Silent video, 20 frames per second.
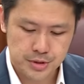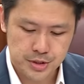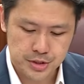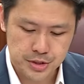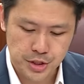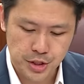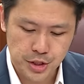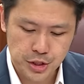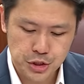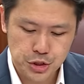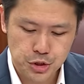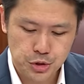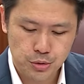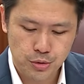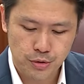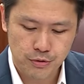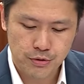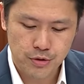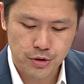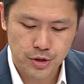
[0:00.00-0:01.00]
is the
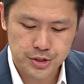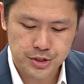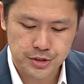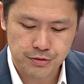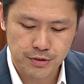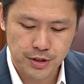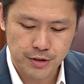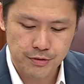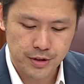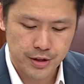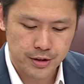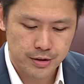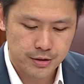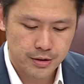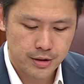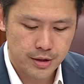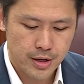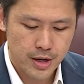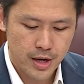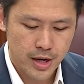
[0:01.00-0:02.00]
issue of cost of living
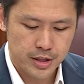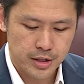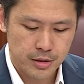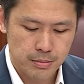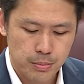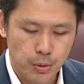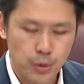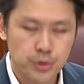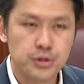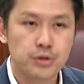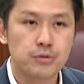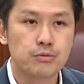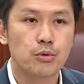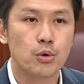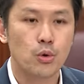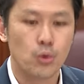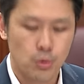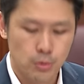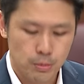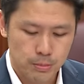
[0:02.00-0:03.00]
and the important
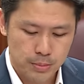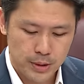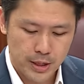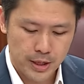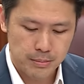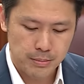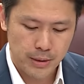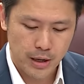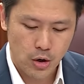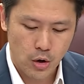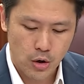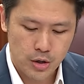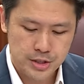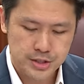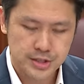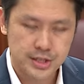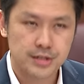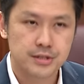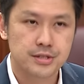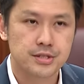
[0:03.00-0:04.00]
role played by hawker
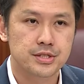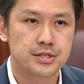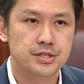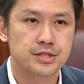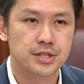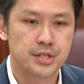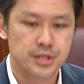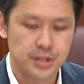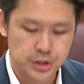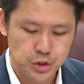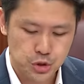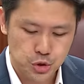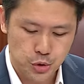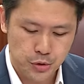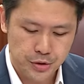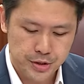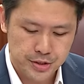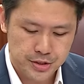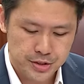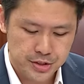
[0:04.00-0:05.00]
centres in
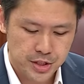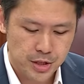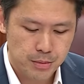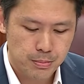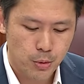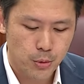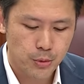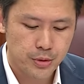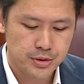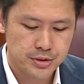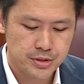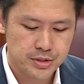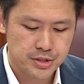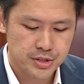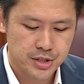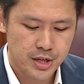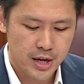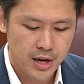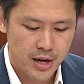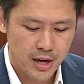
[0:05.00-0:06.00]
ensuring
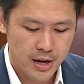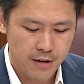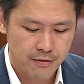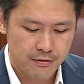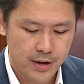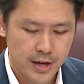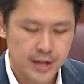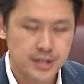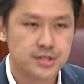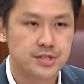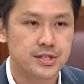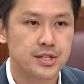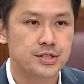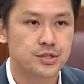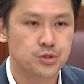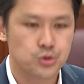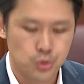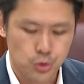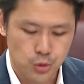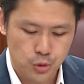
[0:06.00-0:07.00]
Singaporeans have
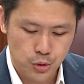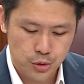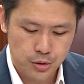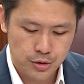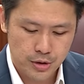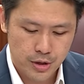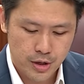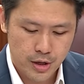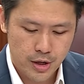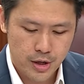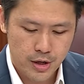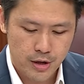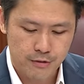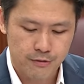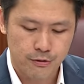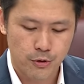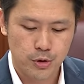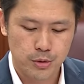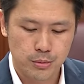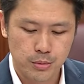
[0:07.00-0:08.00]
access to good,
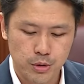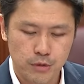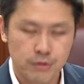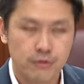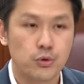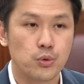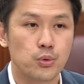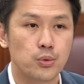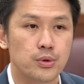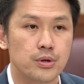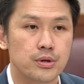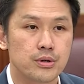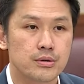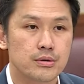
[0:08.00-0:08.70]
affordable food.